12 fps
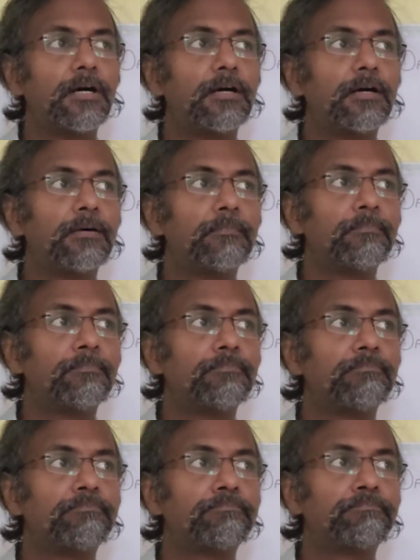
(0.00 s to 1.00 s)

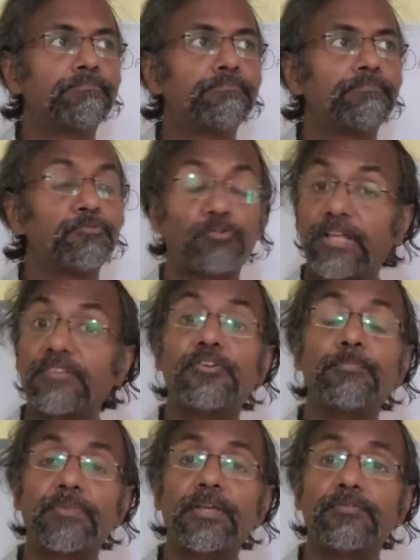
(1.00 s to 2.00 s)
So that's
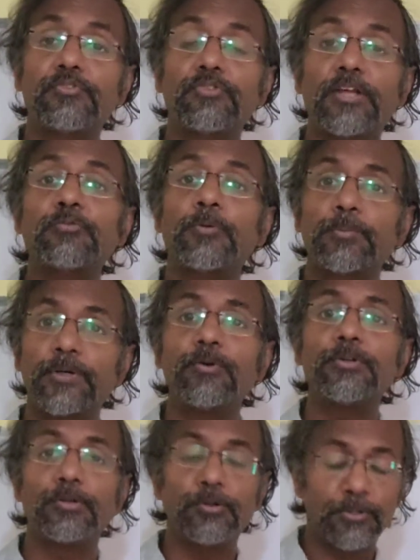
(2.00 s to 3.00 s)
something. So that's what we're
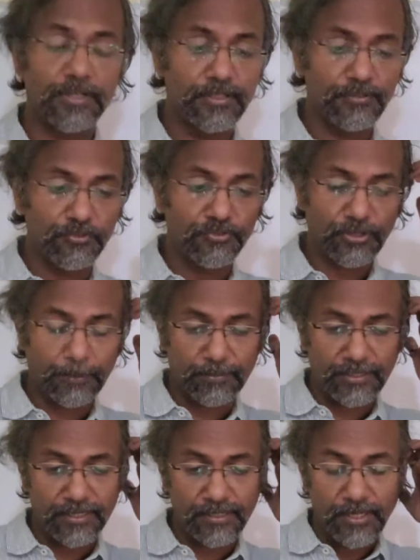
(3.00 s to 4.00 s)
going to look in this
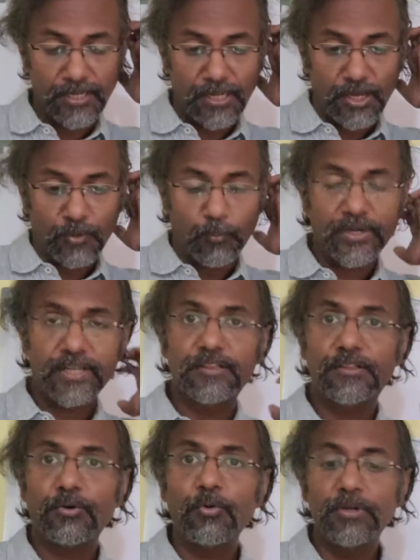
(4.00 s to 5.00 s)
chapter. And
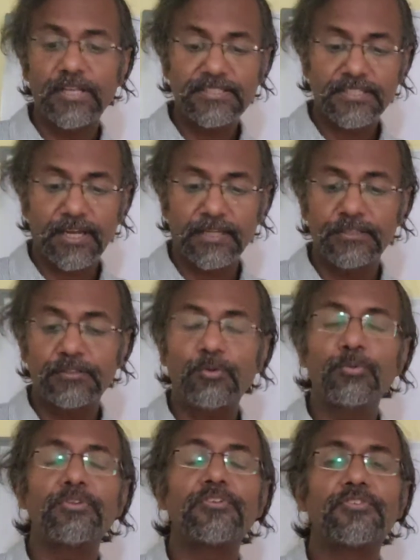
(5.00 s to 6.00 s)
when let's say I
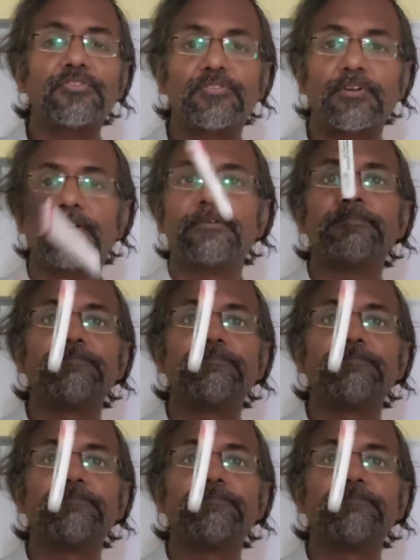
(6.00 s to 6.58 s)
throw this